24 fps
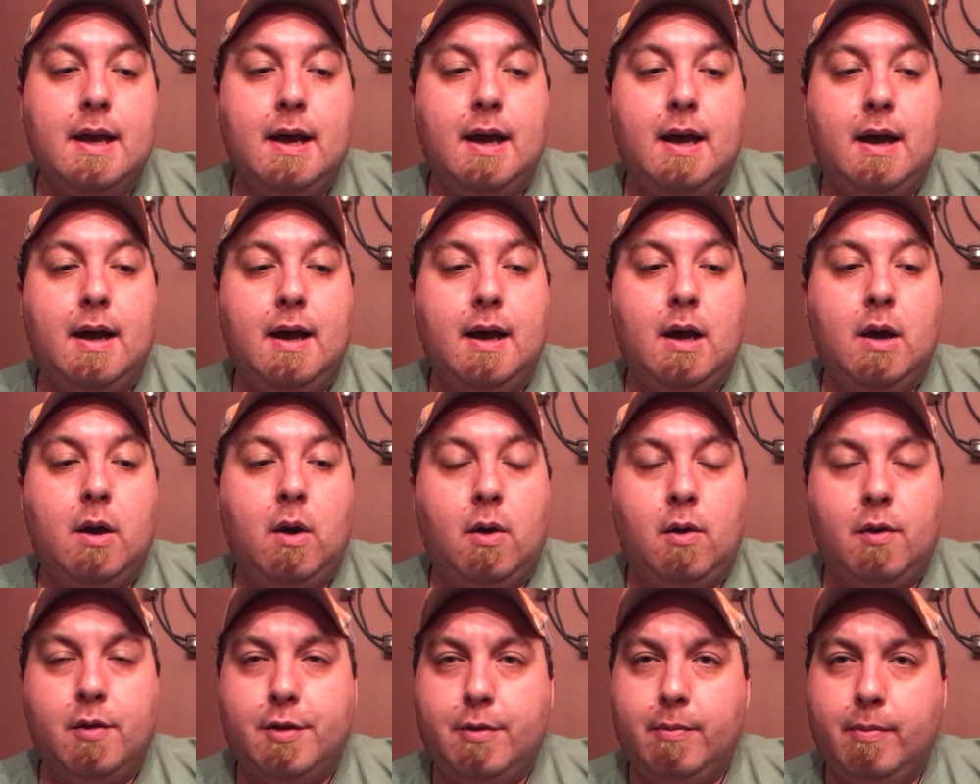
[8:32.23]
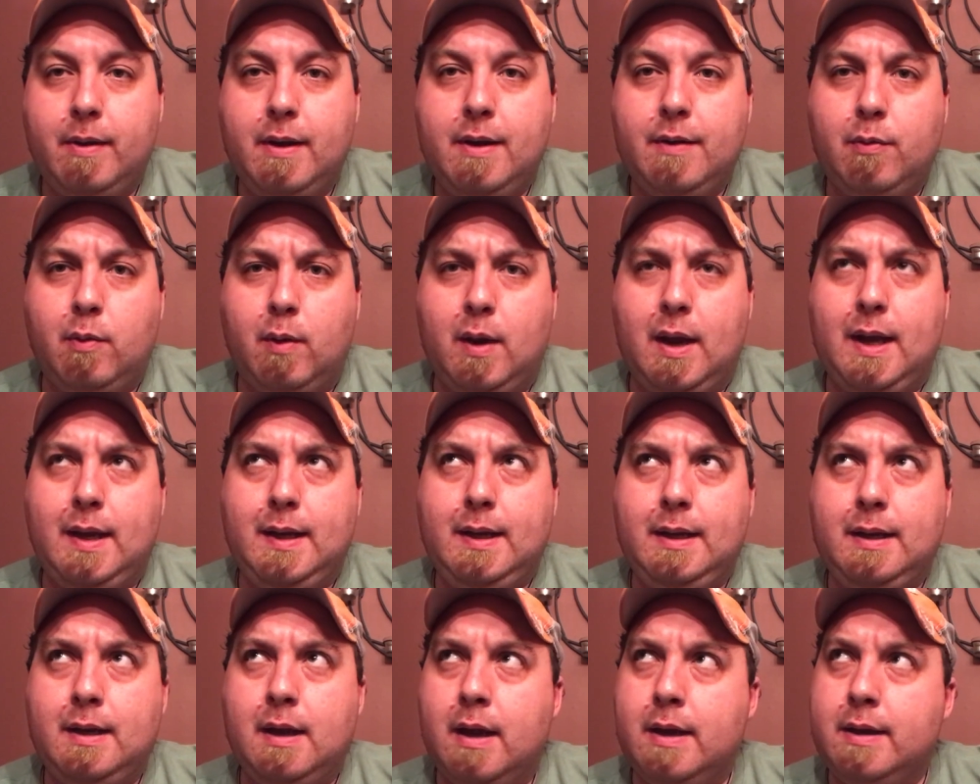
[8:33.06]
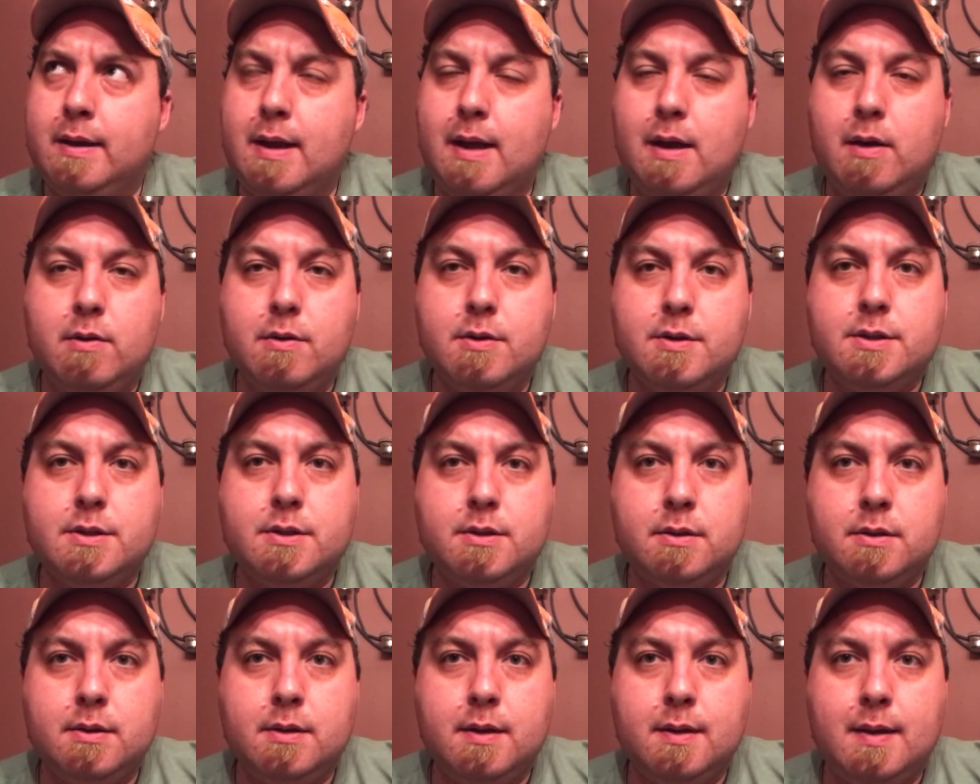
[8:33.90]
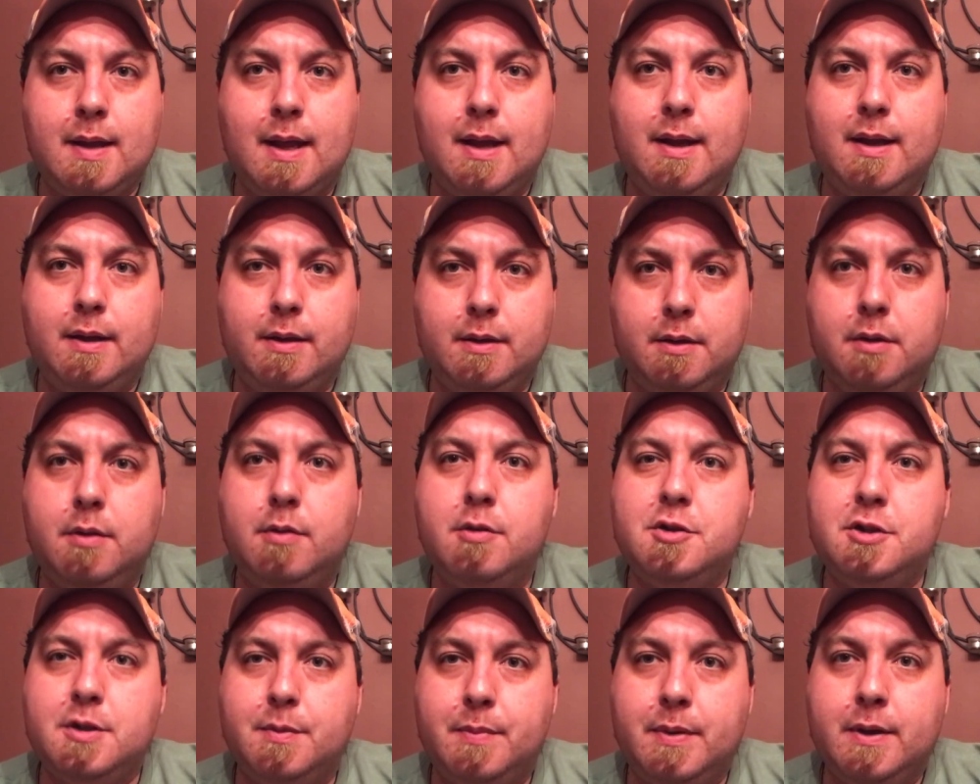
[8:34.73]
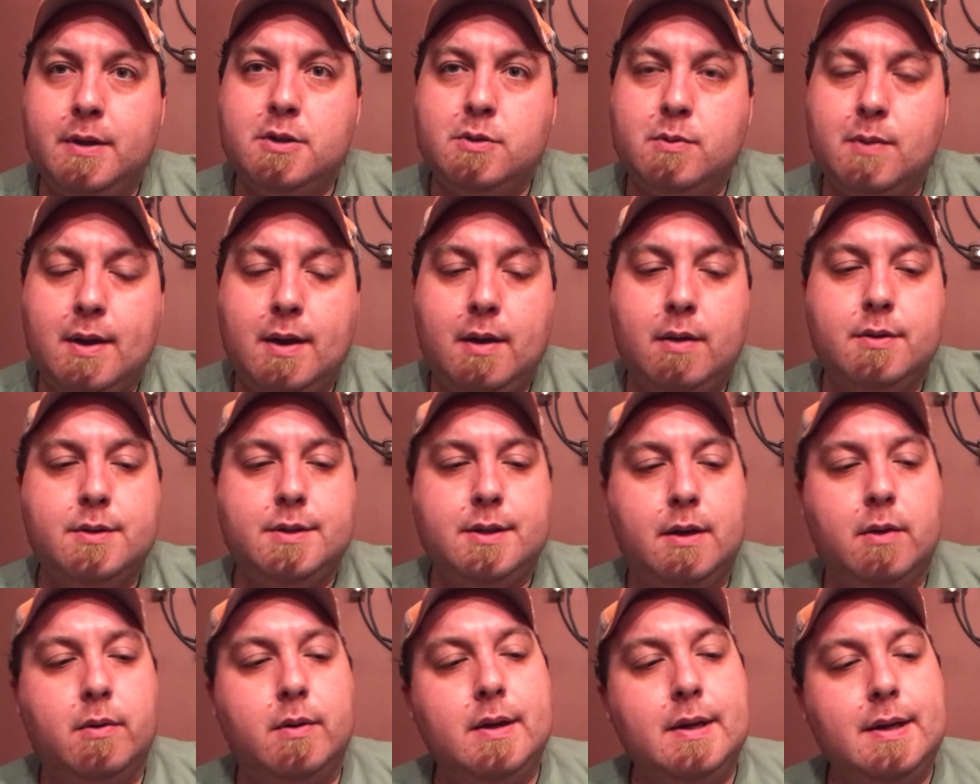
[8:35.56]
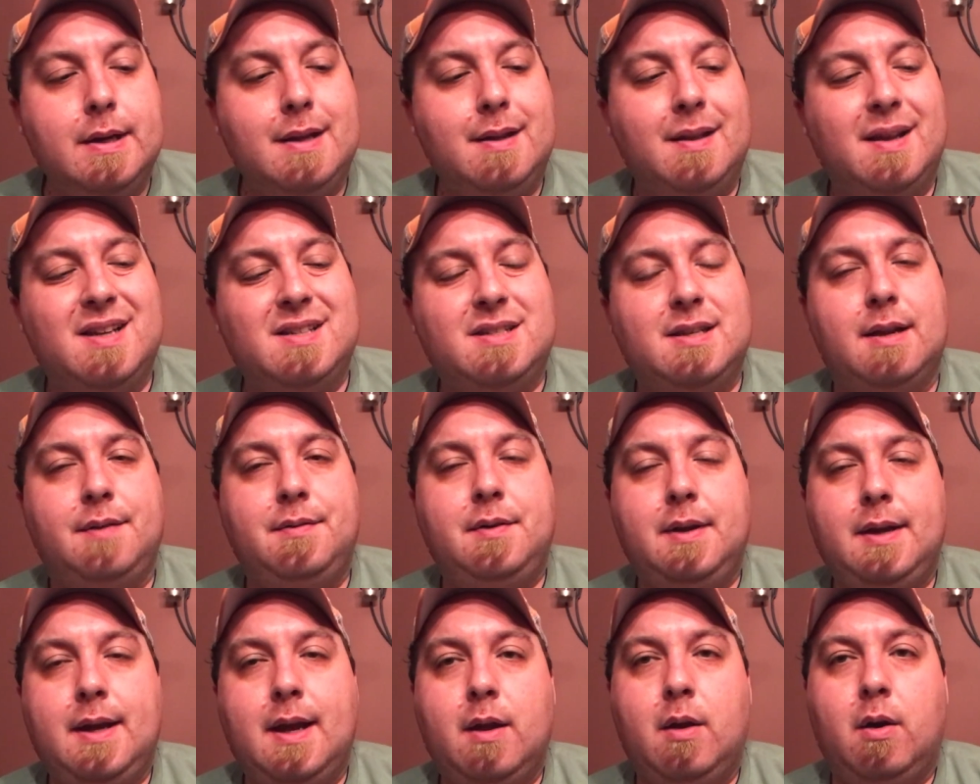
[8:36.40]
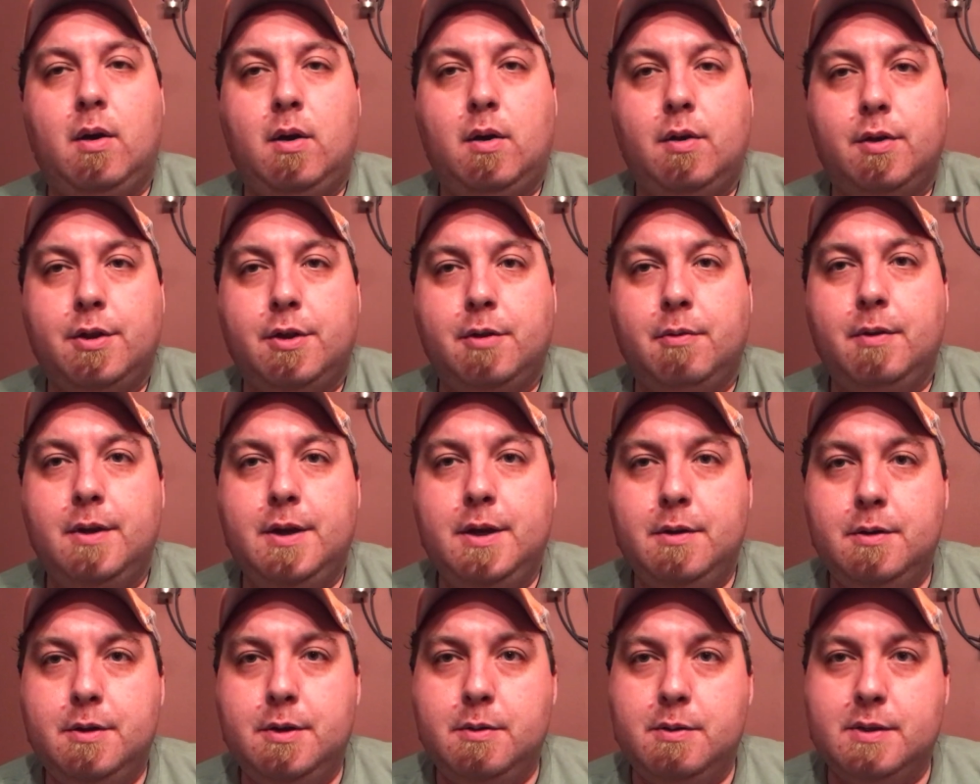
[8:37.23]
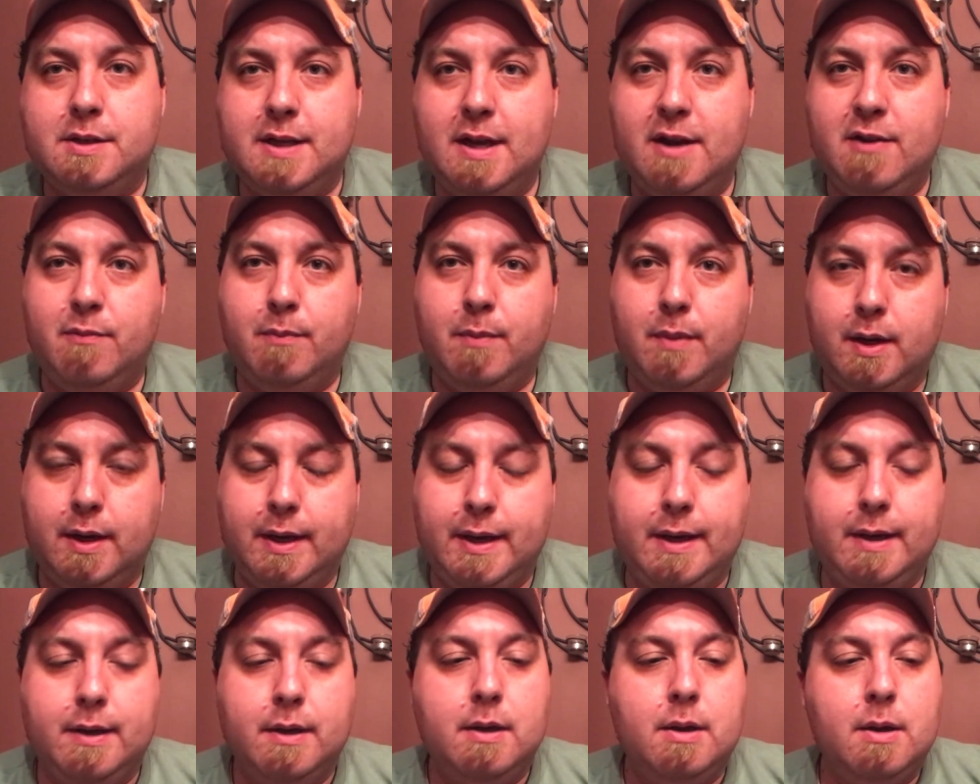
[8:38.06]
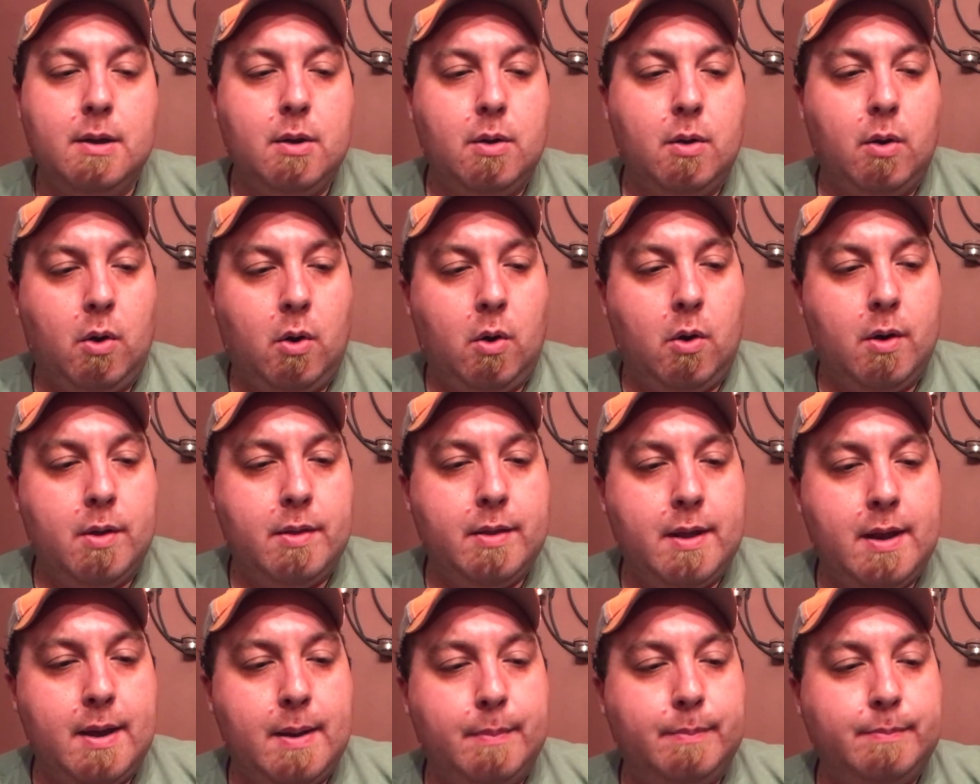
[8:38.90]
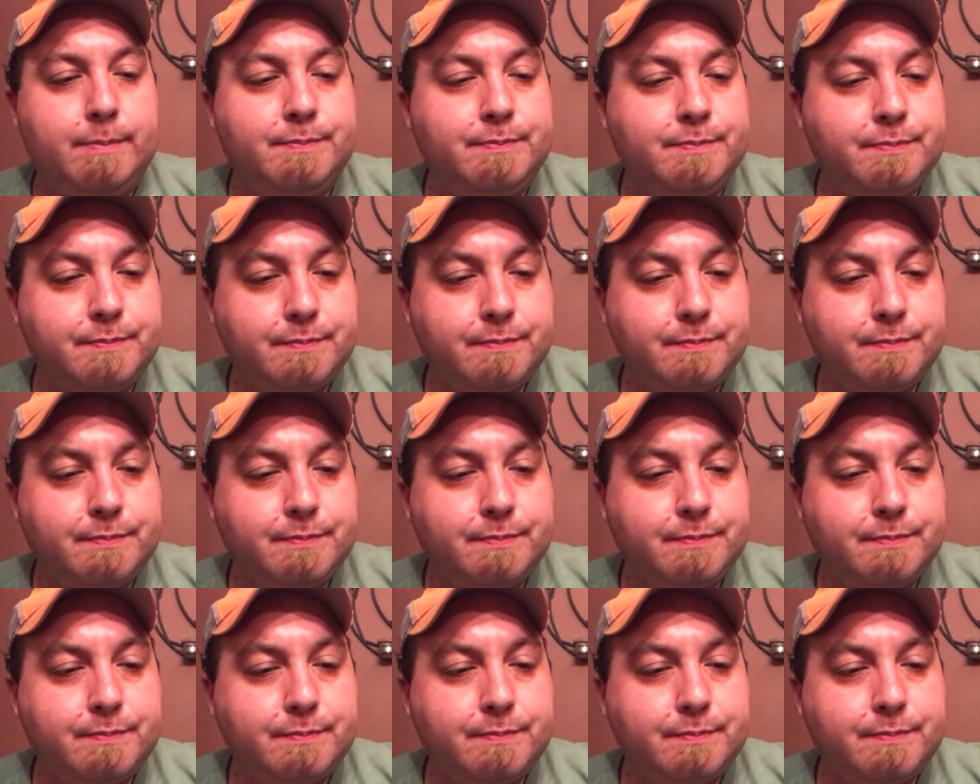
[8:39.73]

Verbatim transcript: Uh, all three for eighty-nine dollars, and that includes shipping as well. So, like I said, if you get all three, you do save money on them.